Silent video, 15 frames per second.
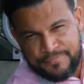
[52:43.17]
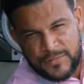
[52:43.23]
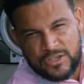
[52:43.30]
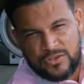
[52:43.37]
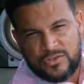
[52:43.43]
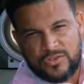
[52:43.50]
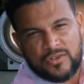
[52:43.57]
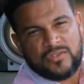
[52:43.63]

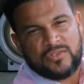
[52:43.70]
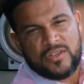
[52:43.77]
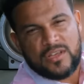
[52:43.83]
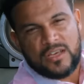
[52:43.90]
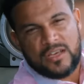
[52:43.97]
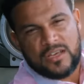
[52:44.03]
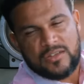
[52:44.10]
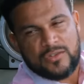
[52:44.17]
did you just
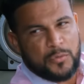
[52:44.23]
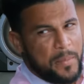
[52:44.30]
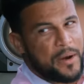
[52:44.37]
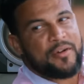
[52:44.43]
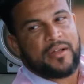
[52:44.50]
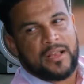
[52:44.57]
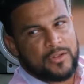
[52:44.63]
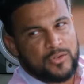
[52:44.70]
say
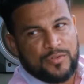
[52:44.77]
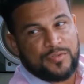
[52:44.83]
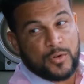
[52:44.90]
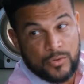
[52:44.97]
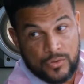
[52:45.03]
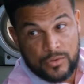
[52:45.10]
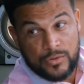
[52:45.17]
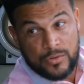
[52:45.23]
spiral out of
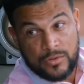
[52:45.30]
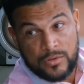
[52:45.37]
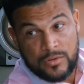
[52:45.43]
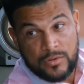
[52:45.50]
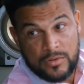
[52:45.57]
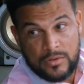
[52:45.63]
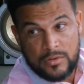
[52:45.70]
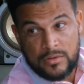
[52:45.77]
control?
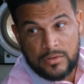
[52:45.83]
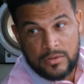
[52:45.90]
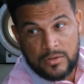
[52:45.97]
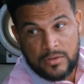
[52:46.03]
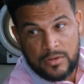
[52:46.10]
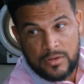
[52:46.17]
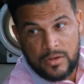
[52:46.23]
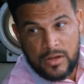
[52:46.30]

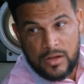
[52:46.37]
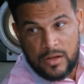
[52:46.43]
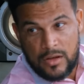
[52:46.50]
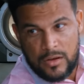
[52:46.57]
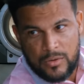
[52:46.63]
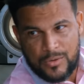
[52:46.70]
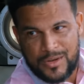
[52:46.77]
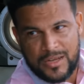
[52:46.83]

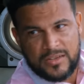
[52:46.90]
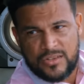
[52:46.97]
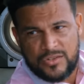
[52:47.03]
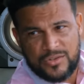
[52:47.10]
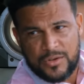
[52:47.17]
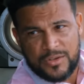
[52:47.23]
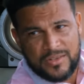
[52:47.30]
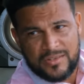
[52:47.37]
Who they
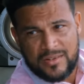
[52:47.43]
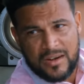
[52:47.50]
teach you all this